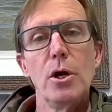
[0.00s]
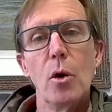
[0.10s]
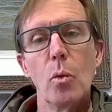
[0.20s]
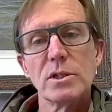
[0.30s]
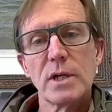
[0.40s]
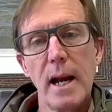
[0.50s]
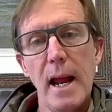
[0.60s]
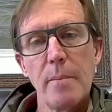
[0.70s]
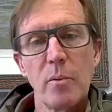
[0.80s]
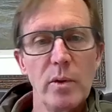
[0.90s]
what's going to
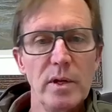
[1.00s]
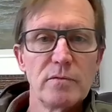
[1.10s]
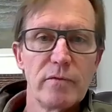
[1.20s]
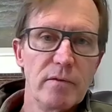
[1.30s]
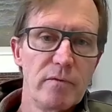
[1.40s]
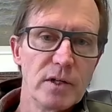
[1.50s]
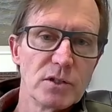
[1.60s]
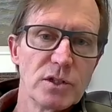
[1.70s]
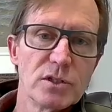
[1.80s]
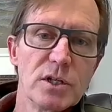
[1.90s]
happen with these
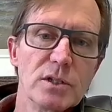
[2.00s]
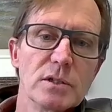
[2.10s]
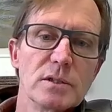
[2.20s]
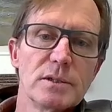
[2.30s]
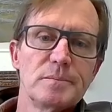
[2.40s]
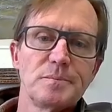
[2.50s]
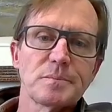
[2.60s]
finfish decisions.